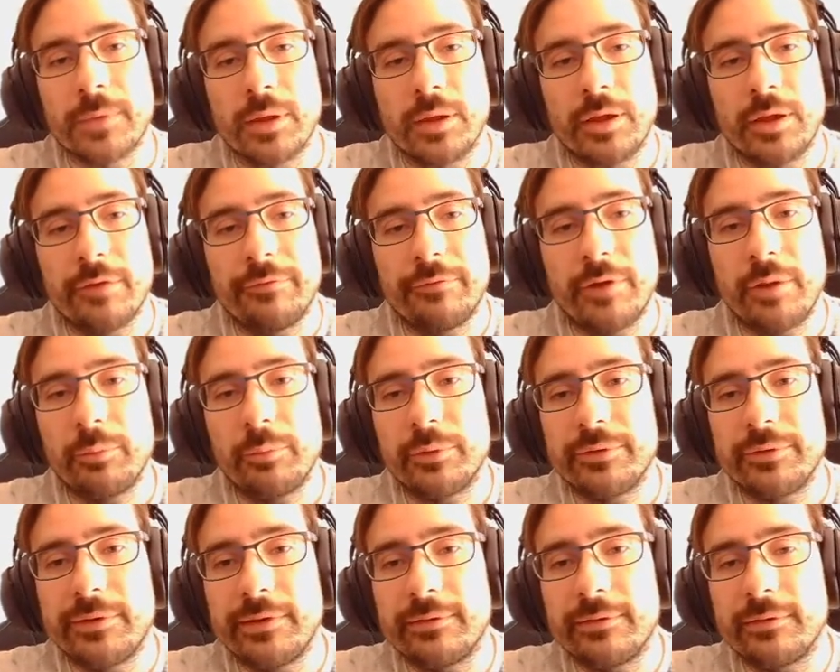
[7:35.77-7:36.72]
If I
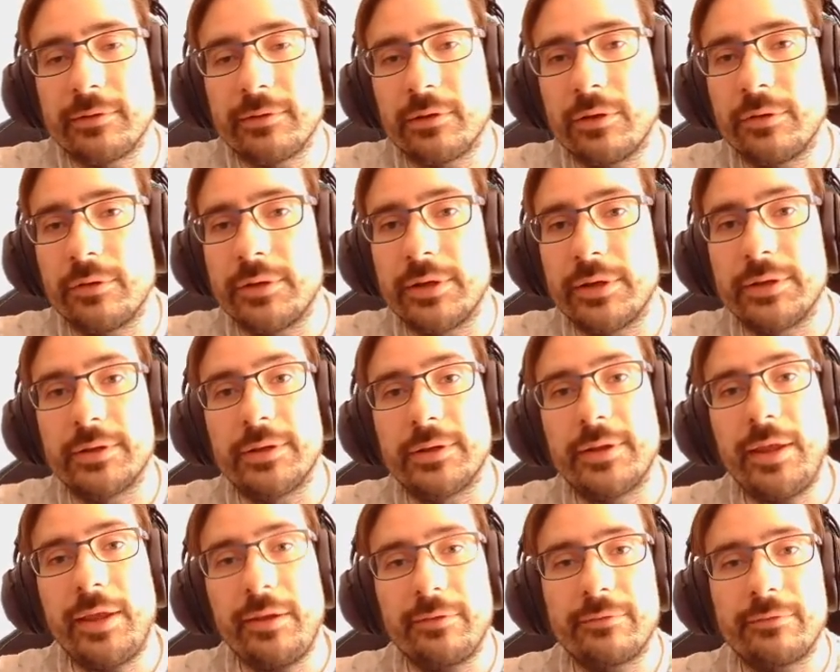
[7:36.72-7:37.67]
wanted to load in the
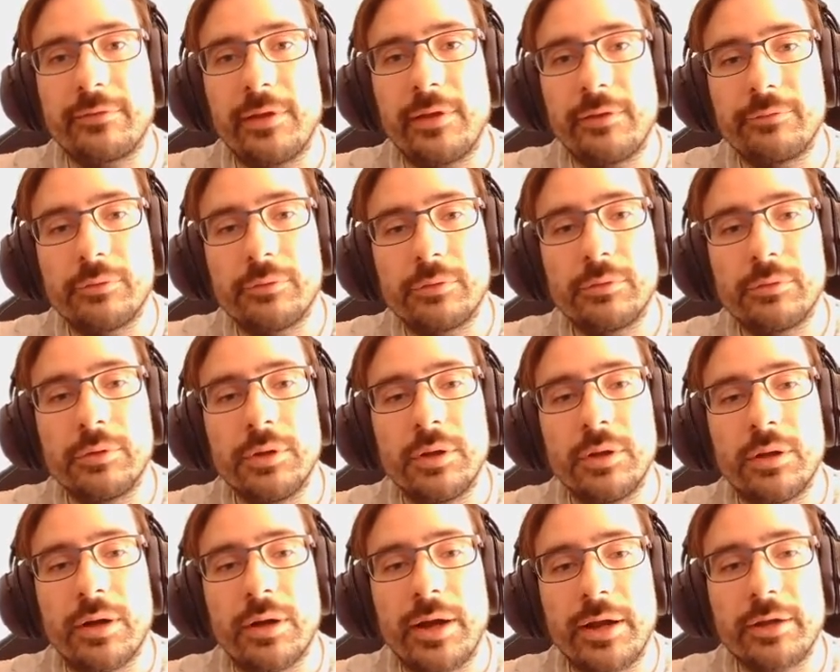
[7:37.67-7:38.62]
next level,
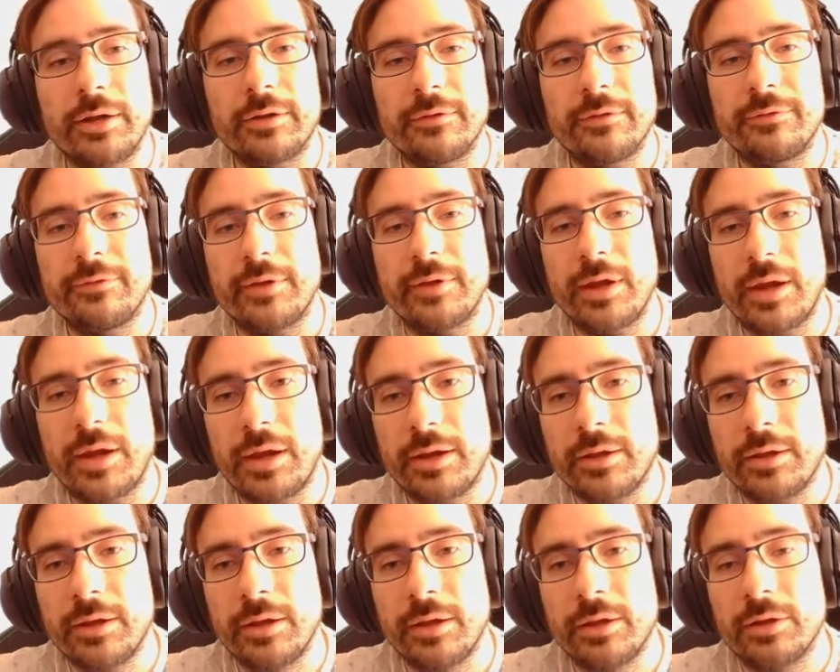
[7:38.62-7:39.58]
I could say
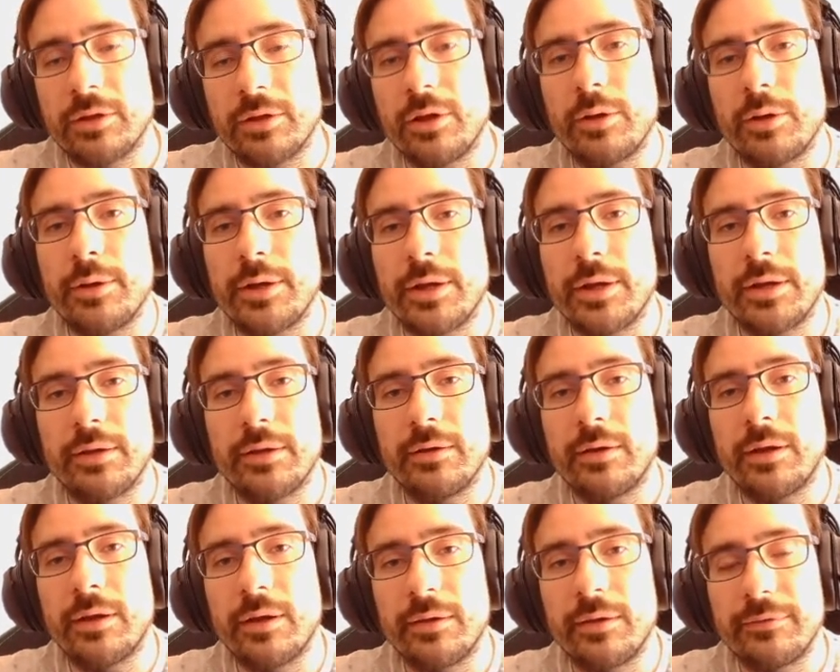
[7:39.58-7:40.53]
load in
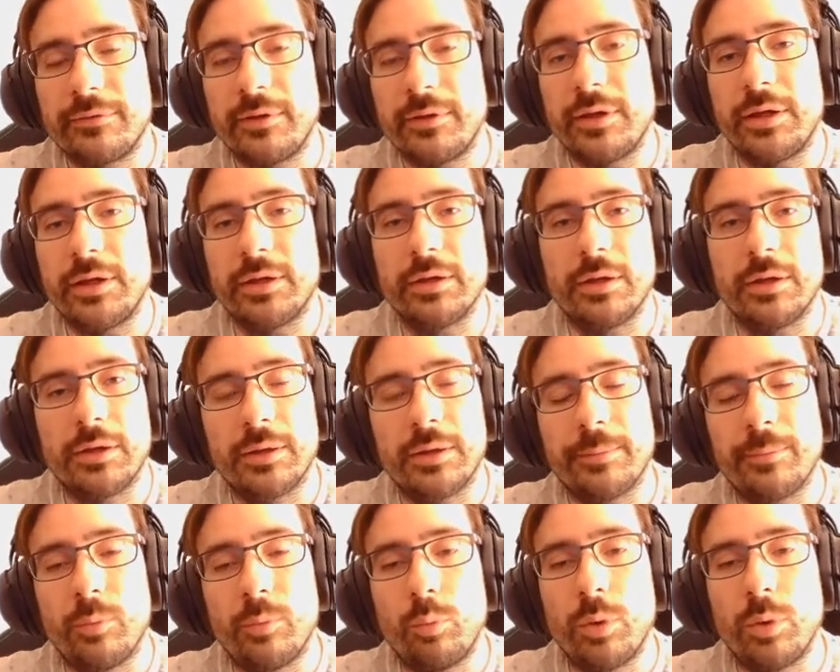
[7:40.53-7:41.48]
scene
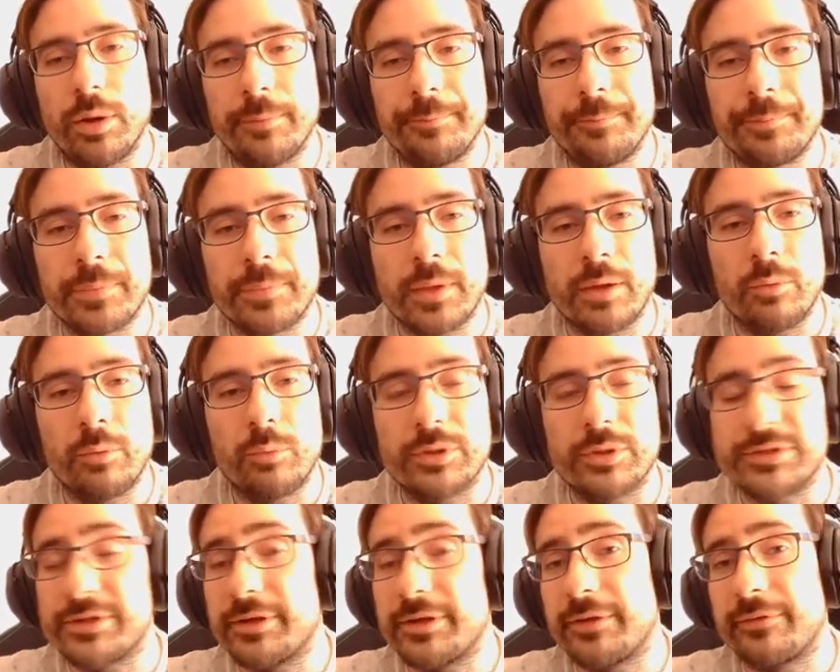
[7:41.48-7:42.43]
number 1,
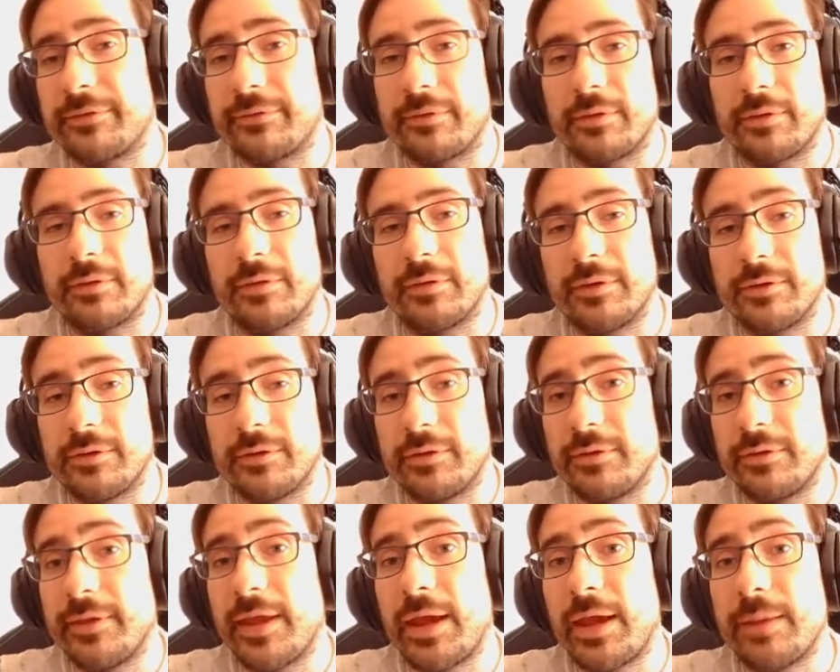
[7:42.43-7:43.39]
which is the
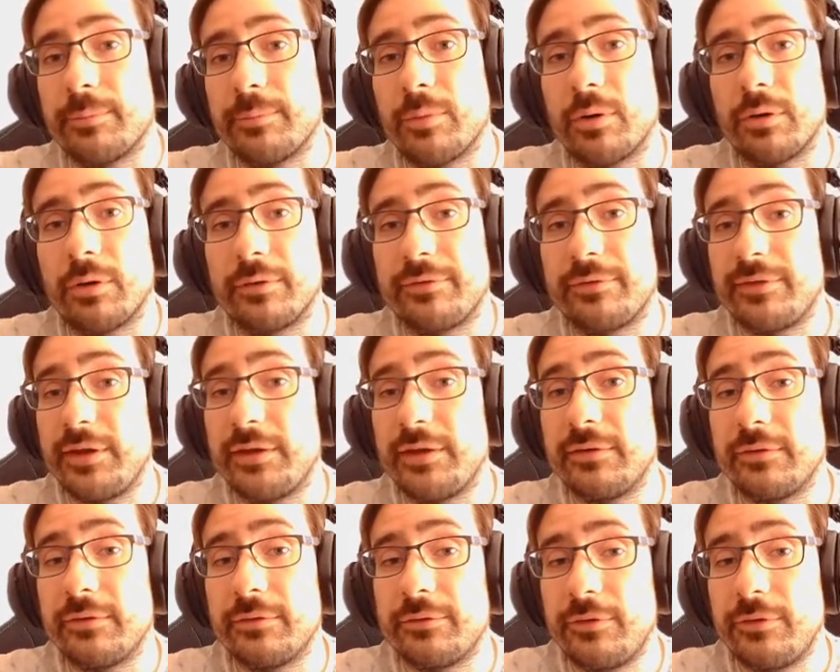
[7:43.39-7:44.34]
name
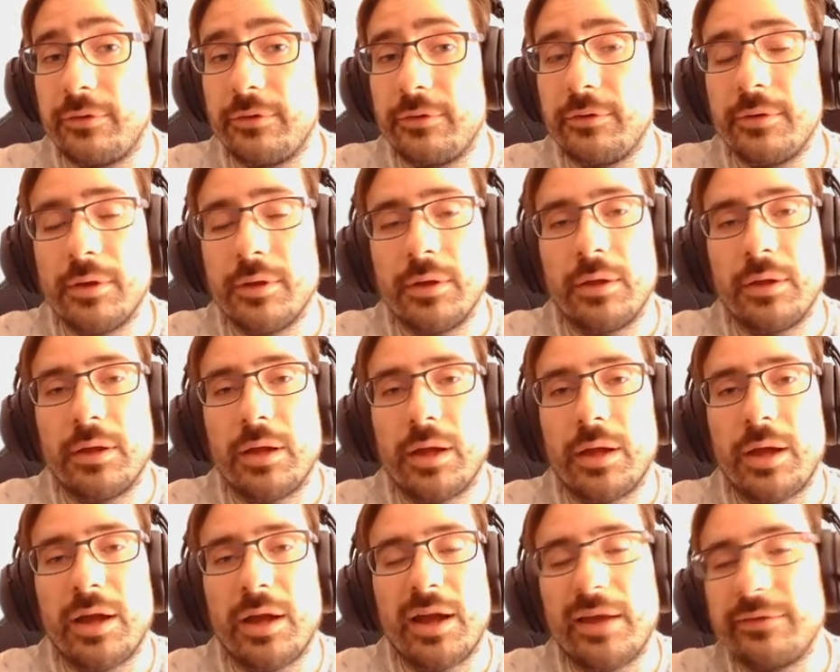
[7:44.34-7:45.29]
scene 2,
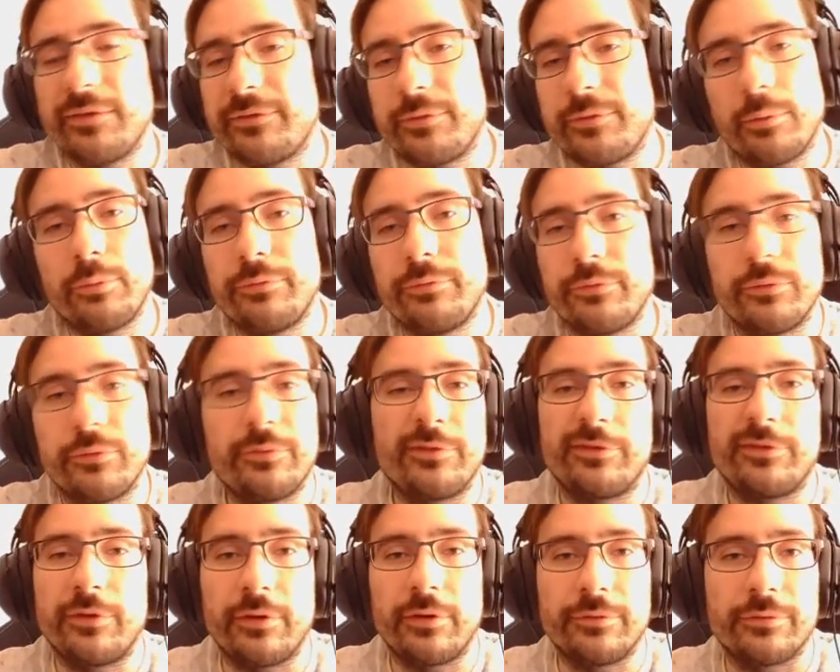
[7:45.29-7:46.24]
and so forth and
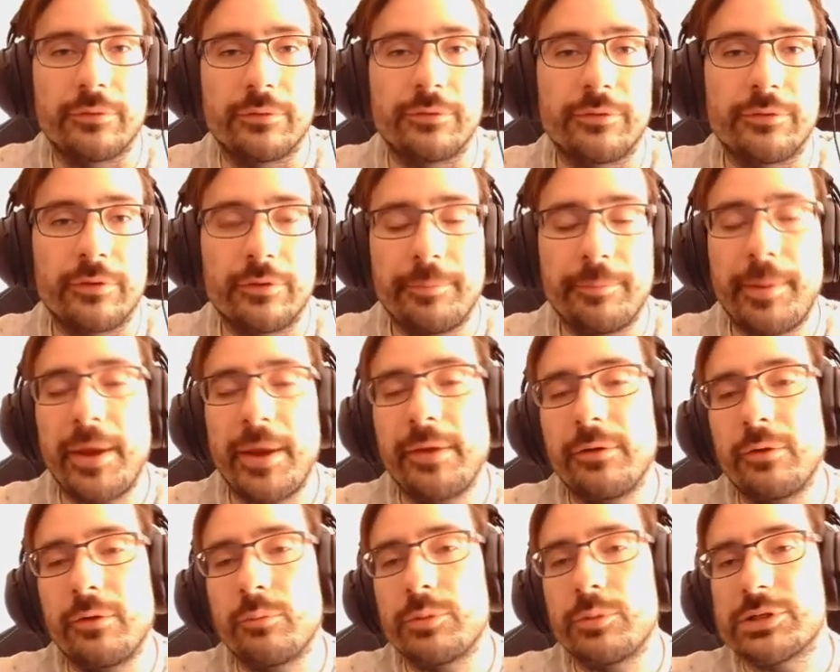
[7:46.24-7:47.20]
so forth. So
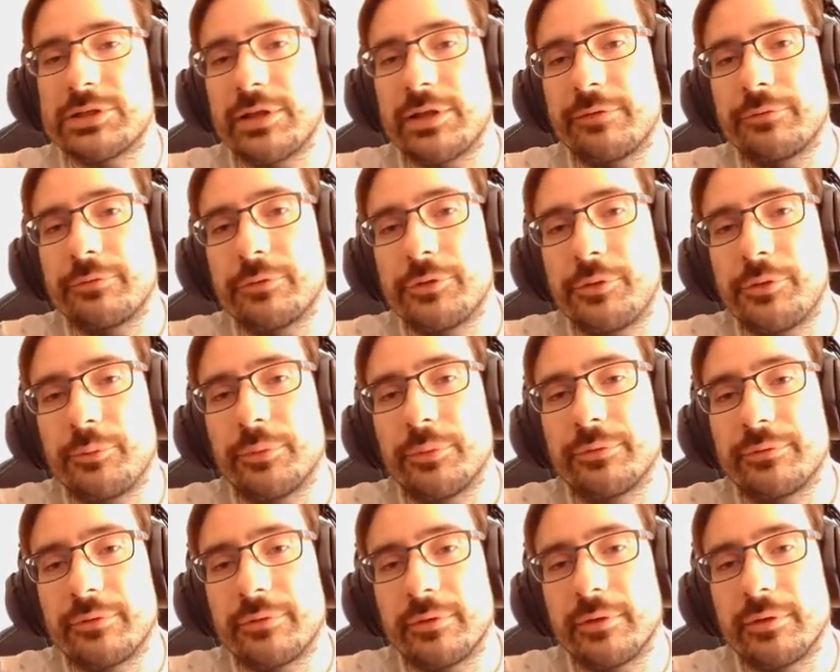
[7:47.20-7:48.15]
depending on which level you
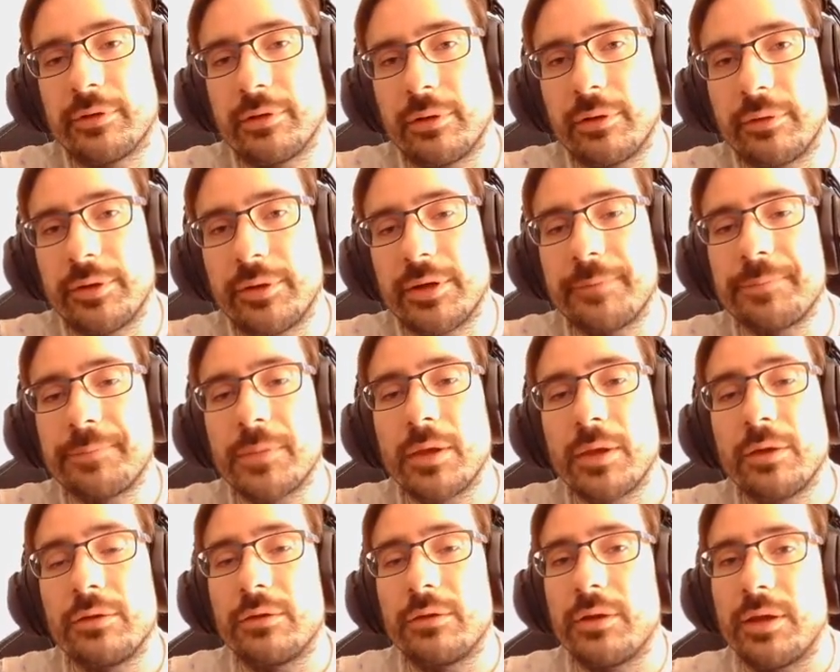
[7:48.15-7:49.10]
want to load in,
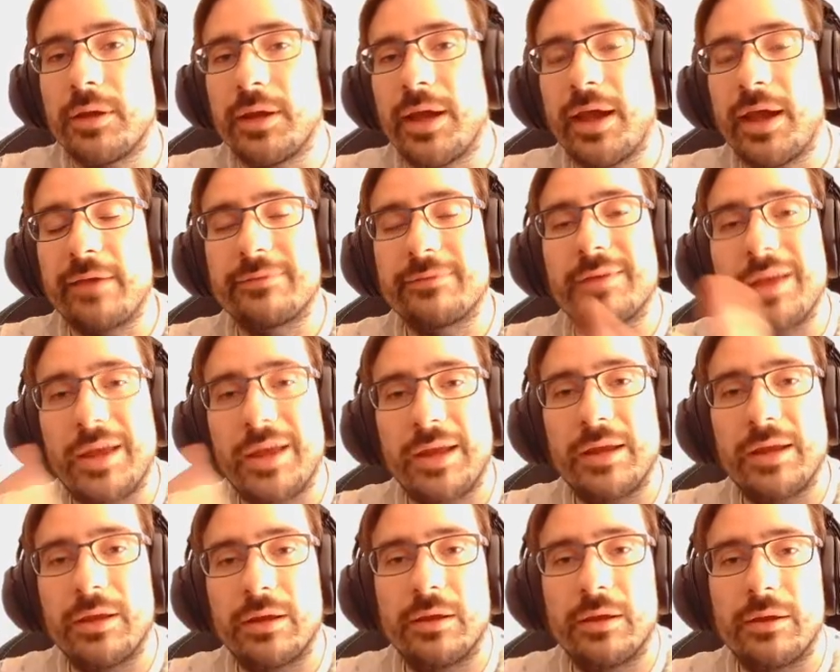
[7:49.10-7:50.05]
it has a
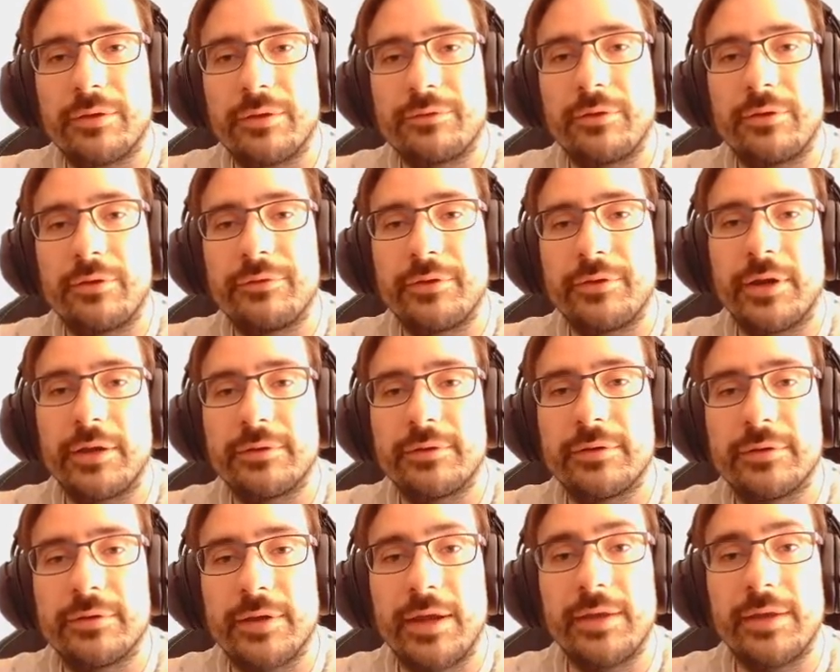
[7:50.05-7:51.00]

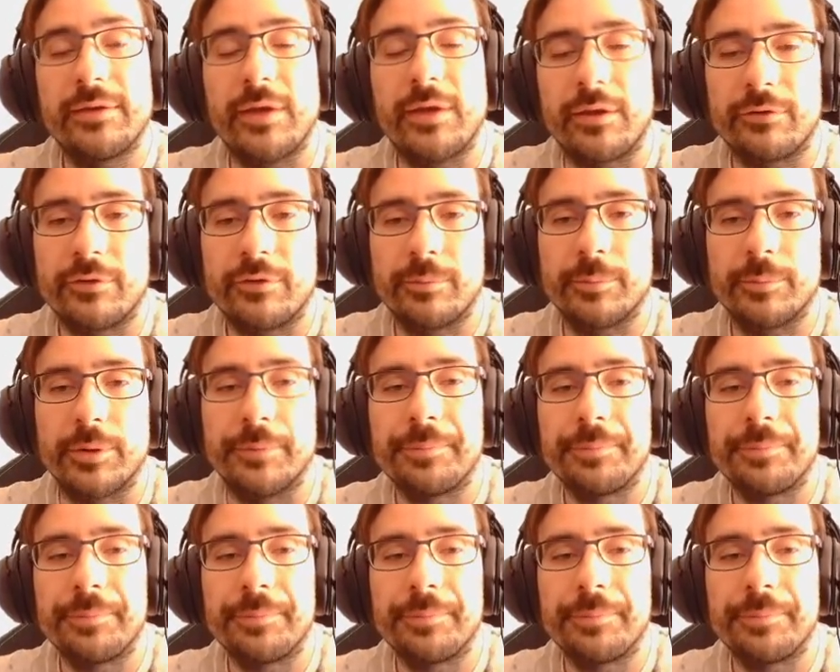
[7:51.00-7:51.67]
associated index number.